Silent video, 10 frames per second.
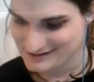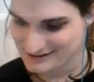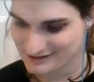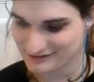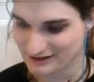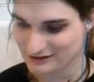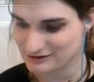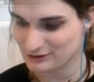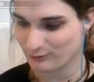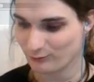Cause like
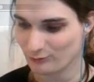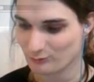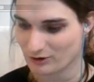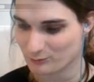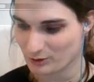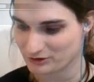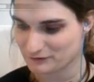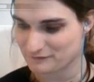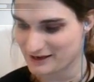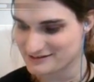you, well, while your
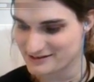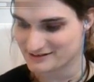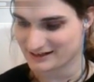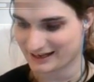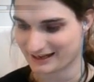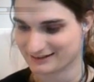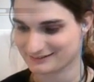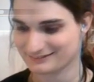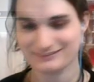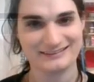face isn't
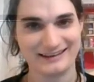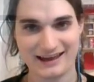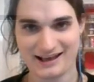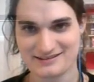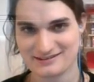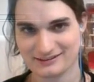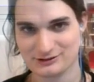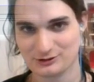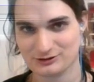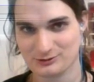hidden, hasn't
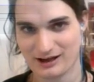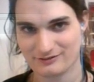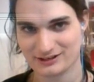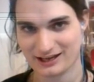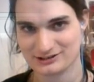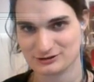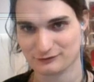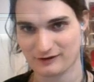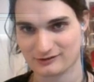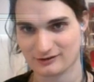you haven't had your
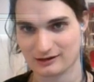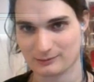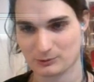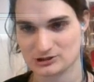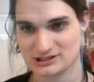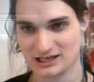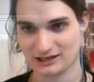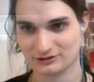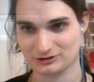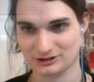face like
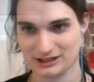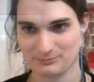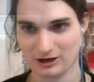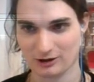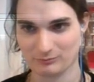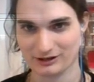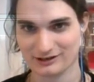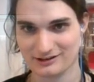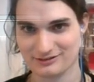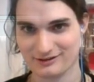particularly public
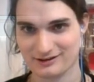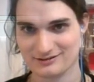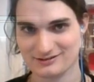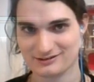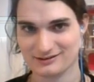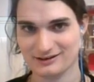on things,